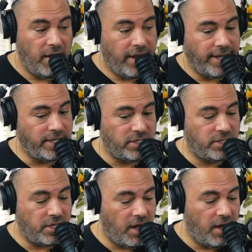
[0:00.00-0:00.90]

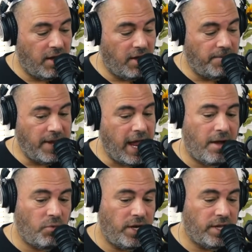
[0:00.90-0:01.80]
It's not
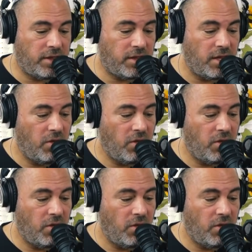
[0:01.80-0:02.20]
with